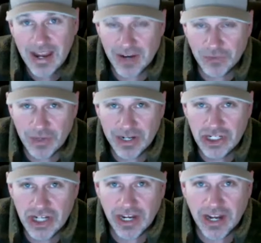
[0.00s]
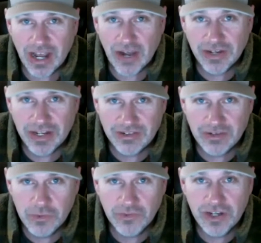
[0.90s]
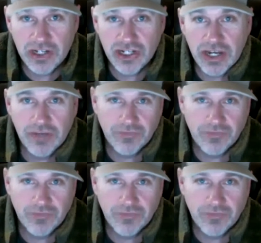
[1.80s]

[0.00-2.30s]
Everybody check it out. Get to know CJ.